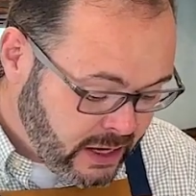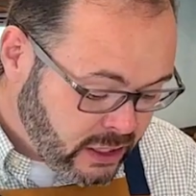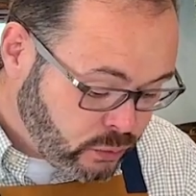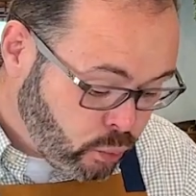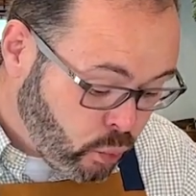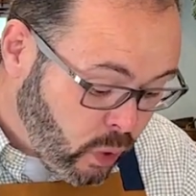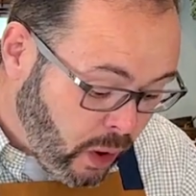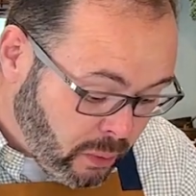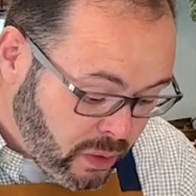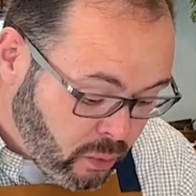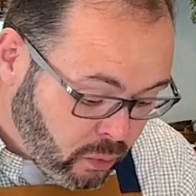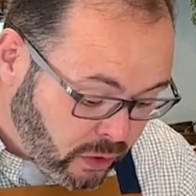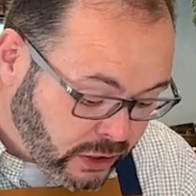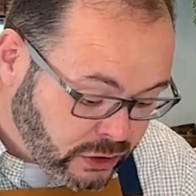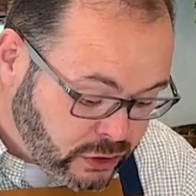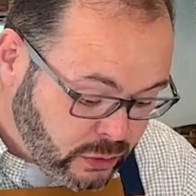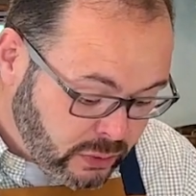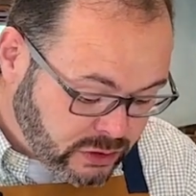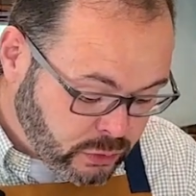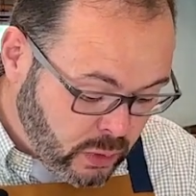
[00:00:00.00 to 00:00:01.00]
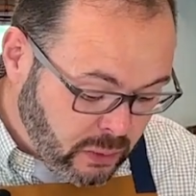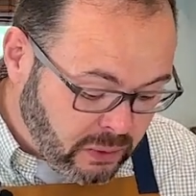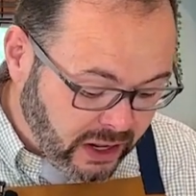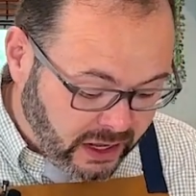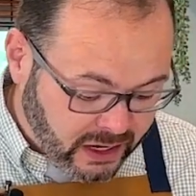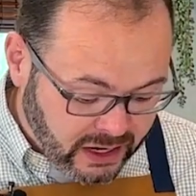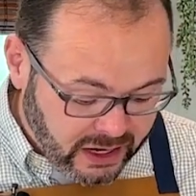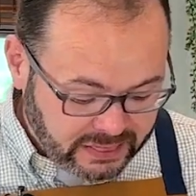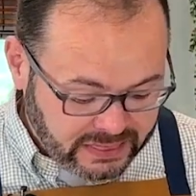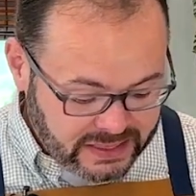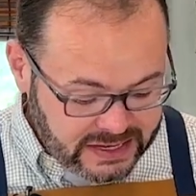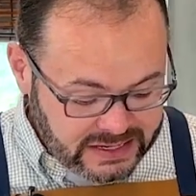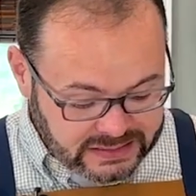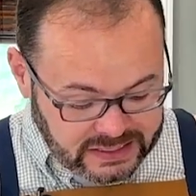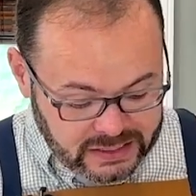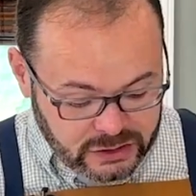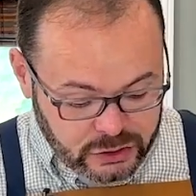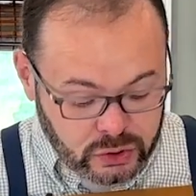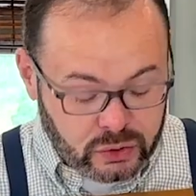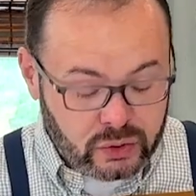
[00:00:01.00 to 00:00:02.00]
What we wanna do is we wanna cut these
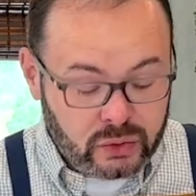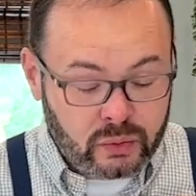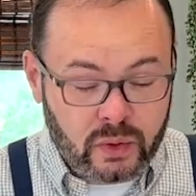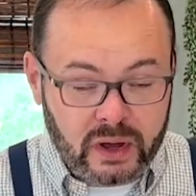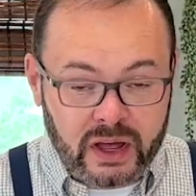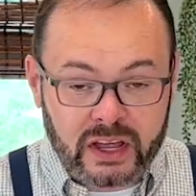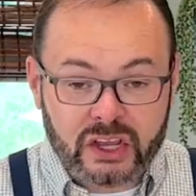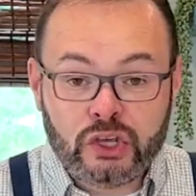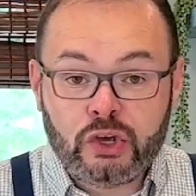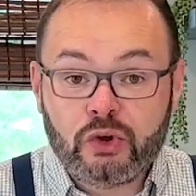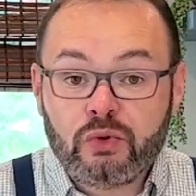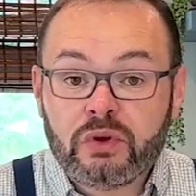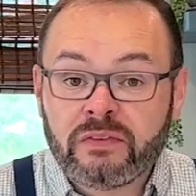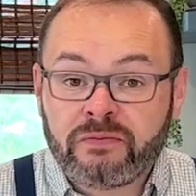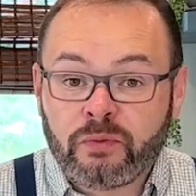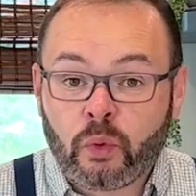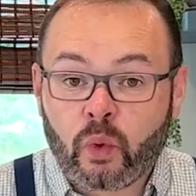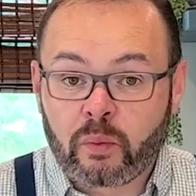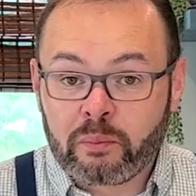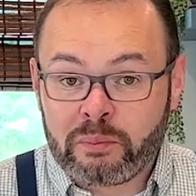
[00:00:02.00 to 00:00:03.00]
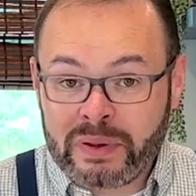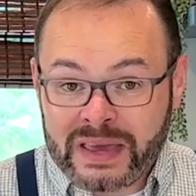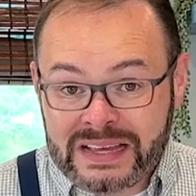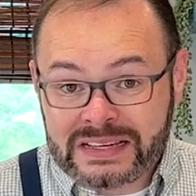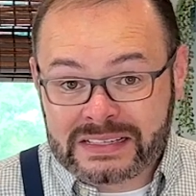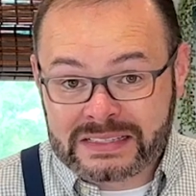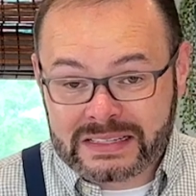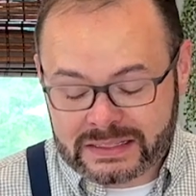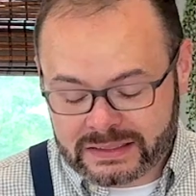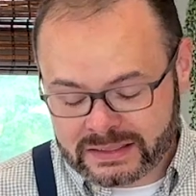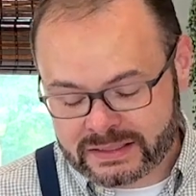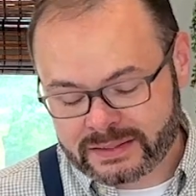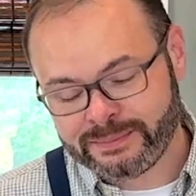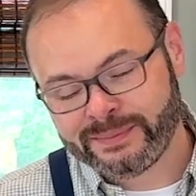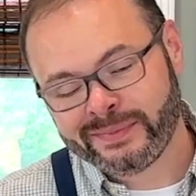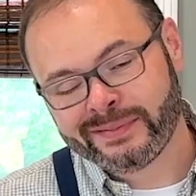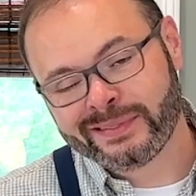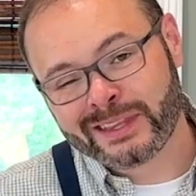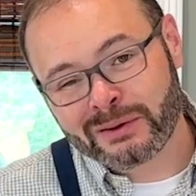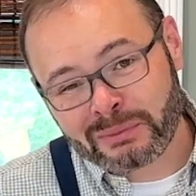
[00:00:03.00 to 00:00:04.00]
into uniform pieces.
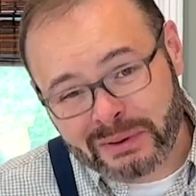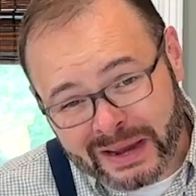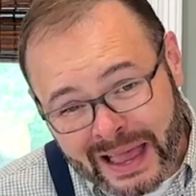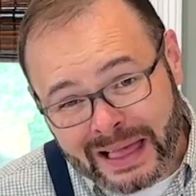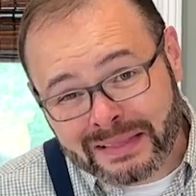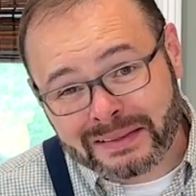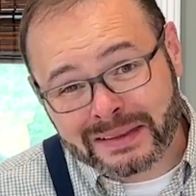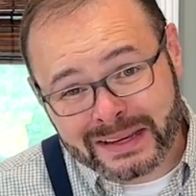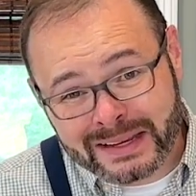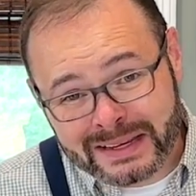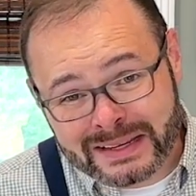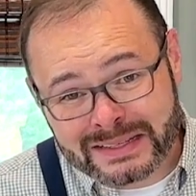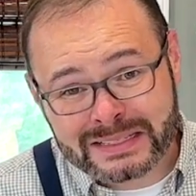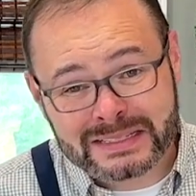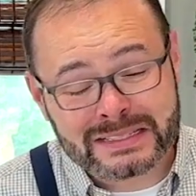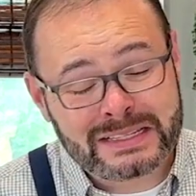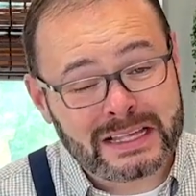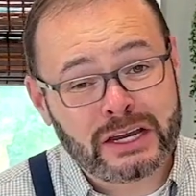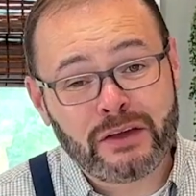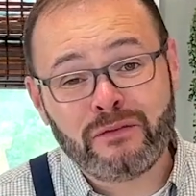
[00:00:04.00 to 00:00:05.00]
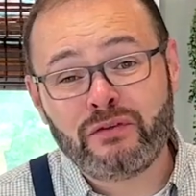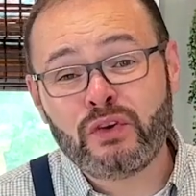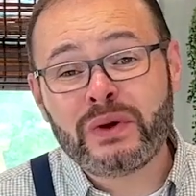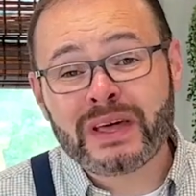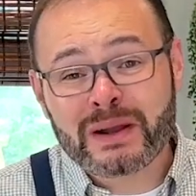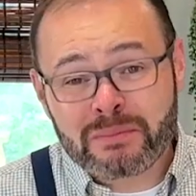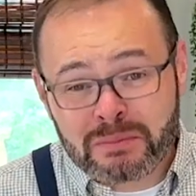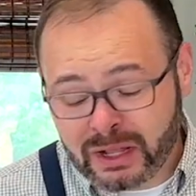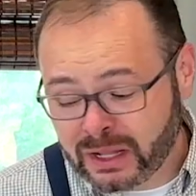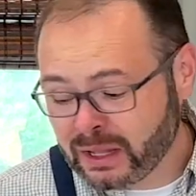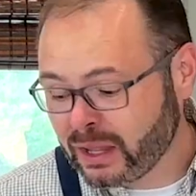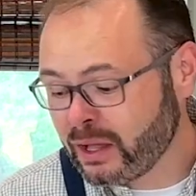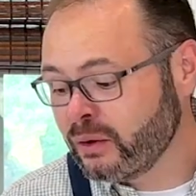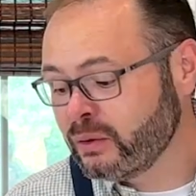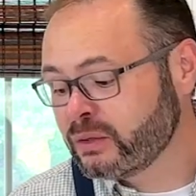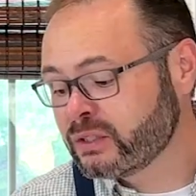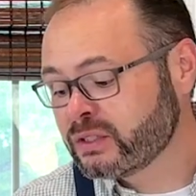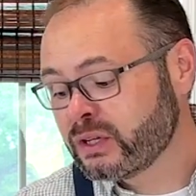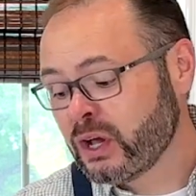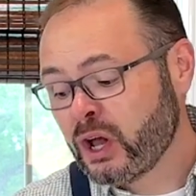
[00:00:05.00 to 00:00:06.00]
The reality is, is that if you get them
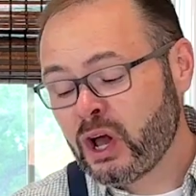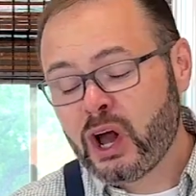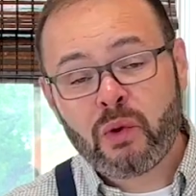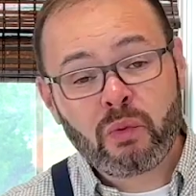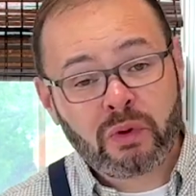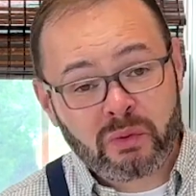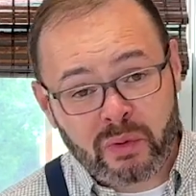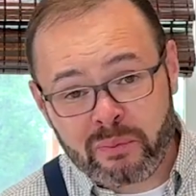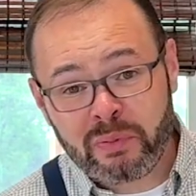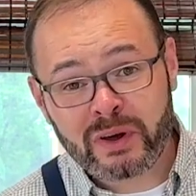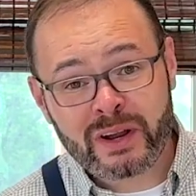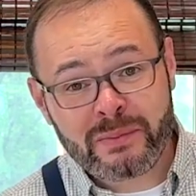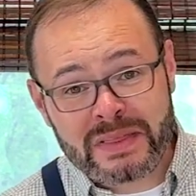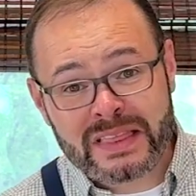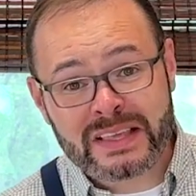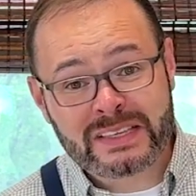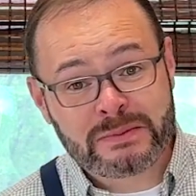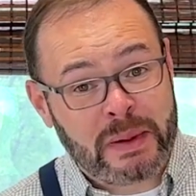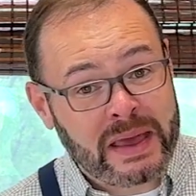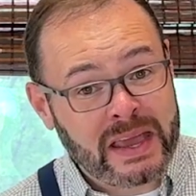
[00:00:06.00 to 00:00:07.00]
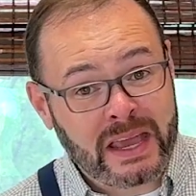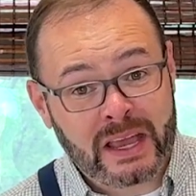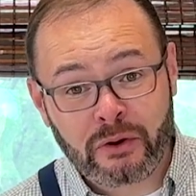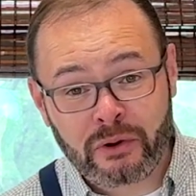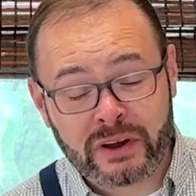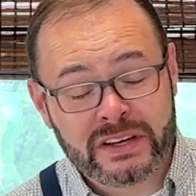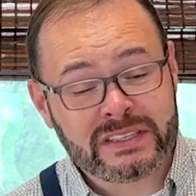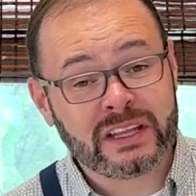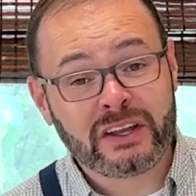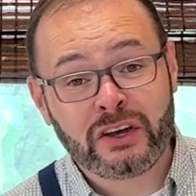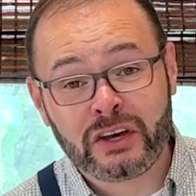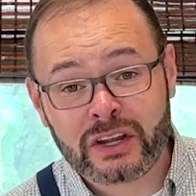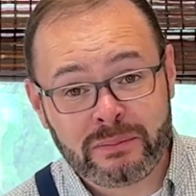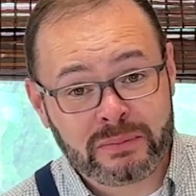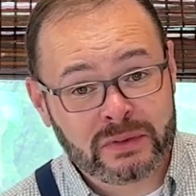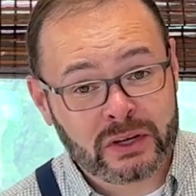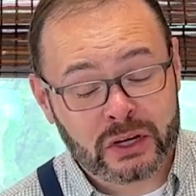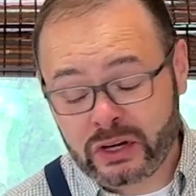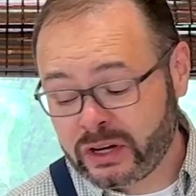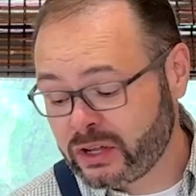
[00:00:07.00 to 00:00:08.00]
close, when we put them in this bacon grease and
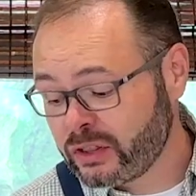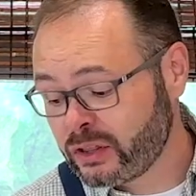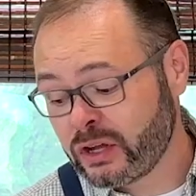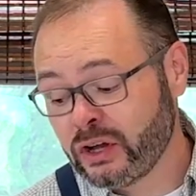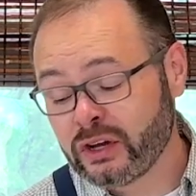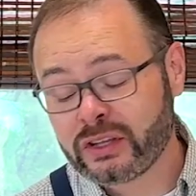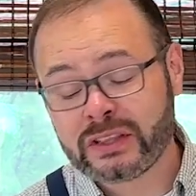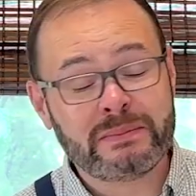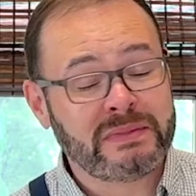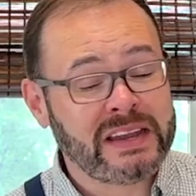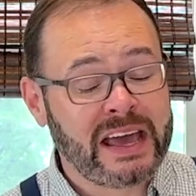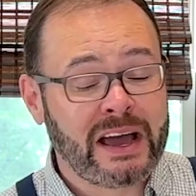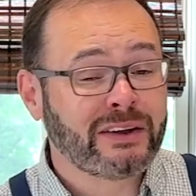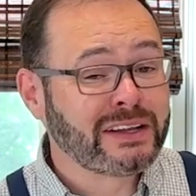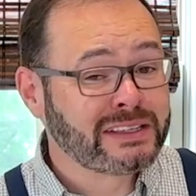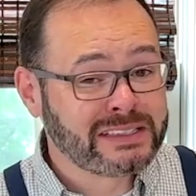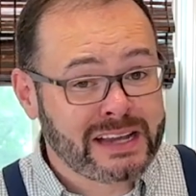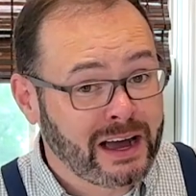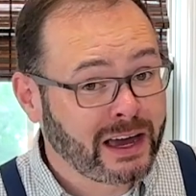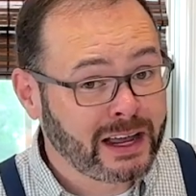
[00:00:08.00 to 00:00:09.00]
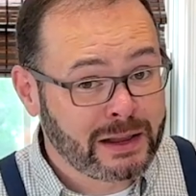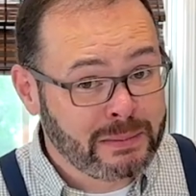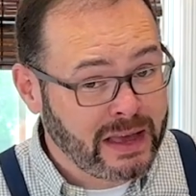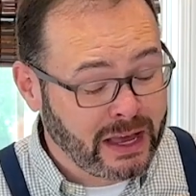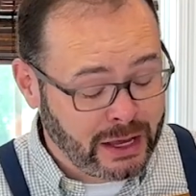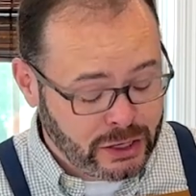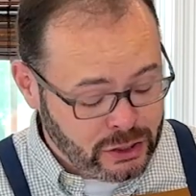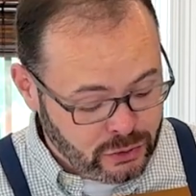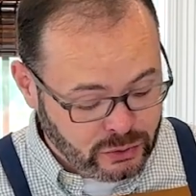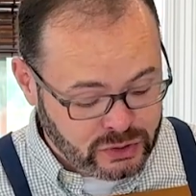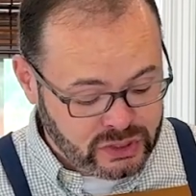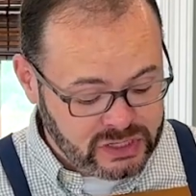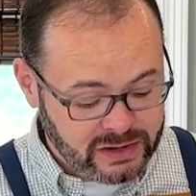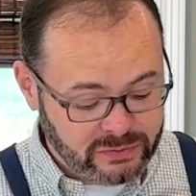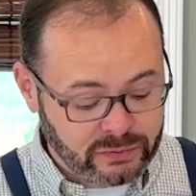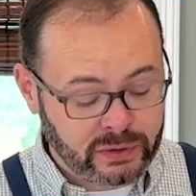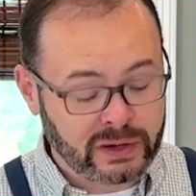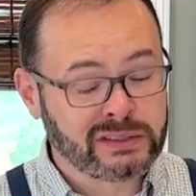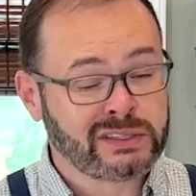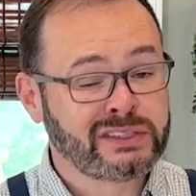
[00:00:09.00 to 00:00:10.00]
cook, cook, cook them down, it's not gonna make a huge
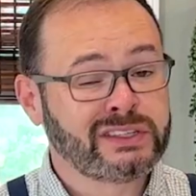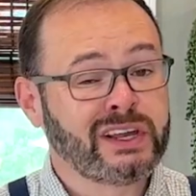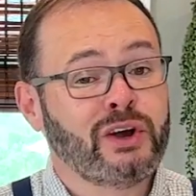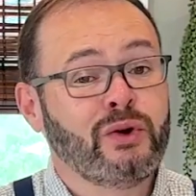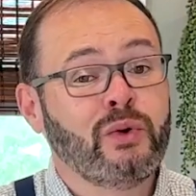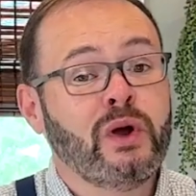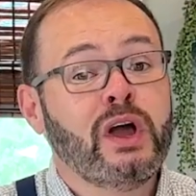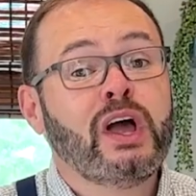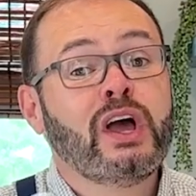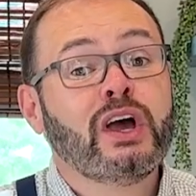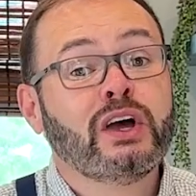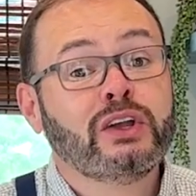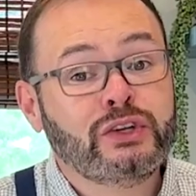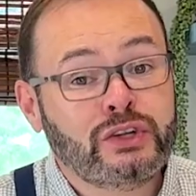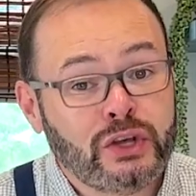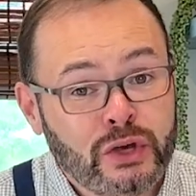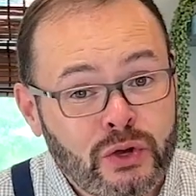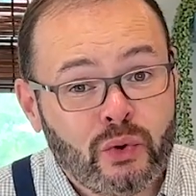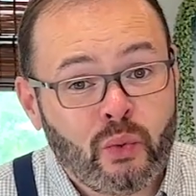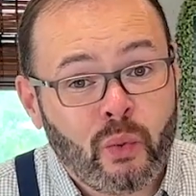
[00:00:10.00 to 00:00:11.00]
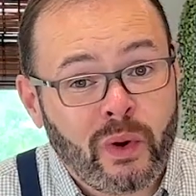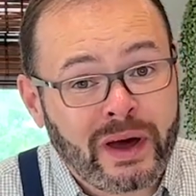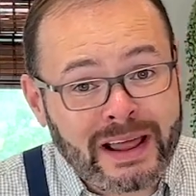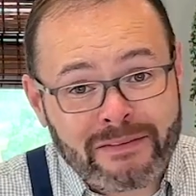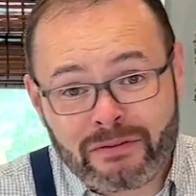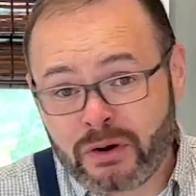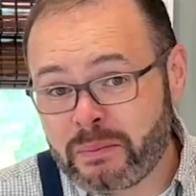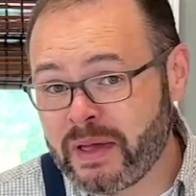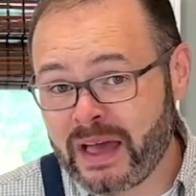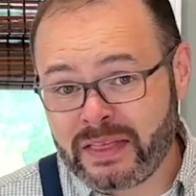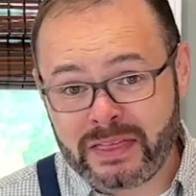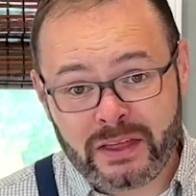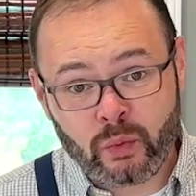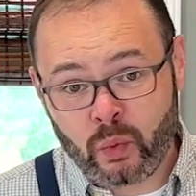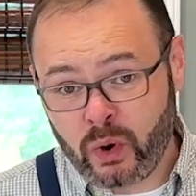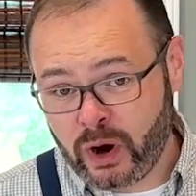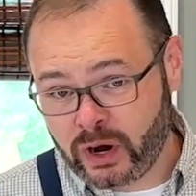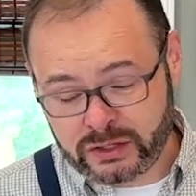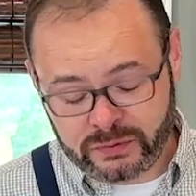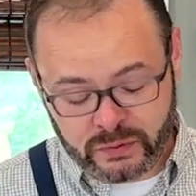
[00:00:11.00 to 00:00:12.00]
difference. So do whatever method
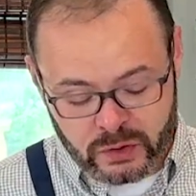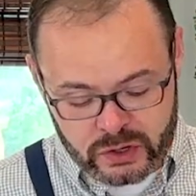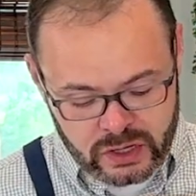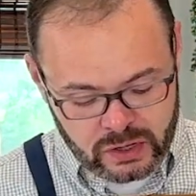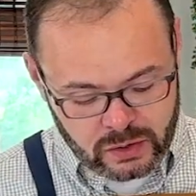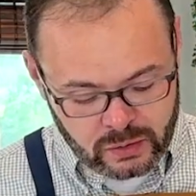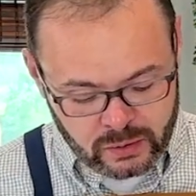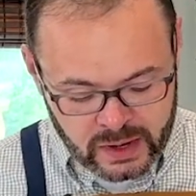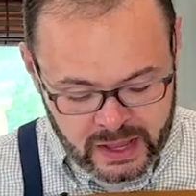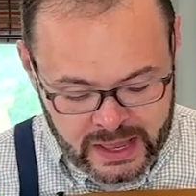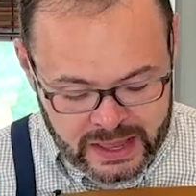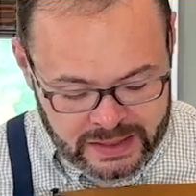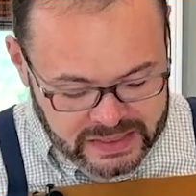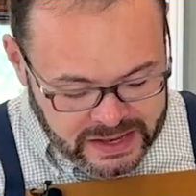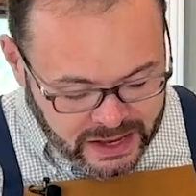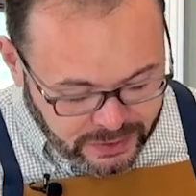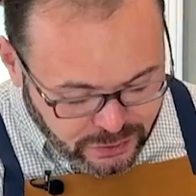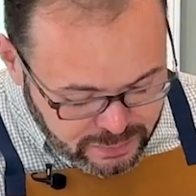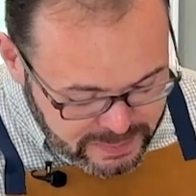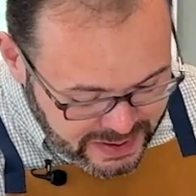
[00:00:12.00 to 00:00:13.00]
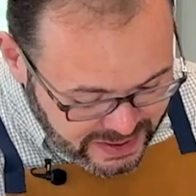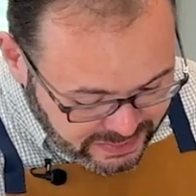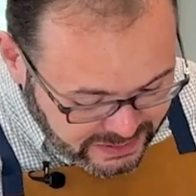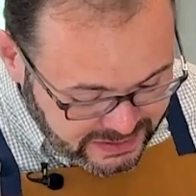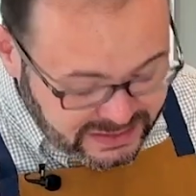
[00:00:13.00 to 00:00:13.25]
works for you. The other method